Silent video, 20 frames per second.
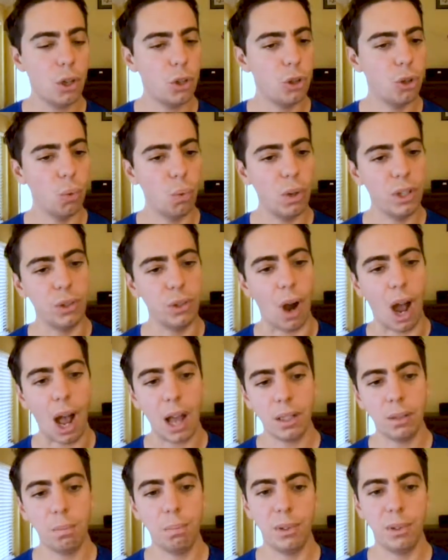the way you
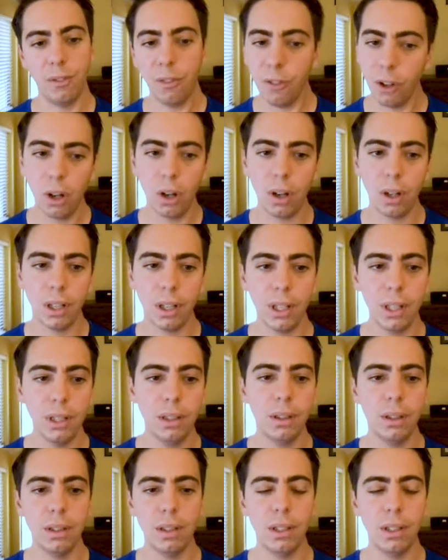had it before
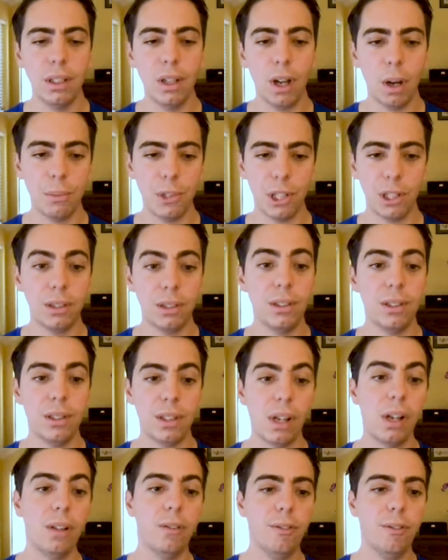in the object
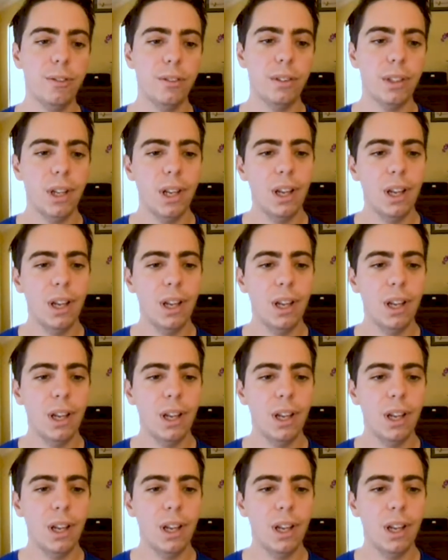itself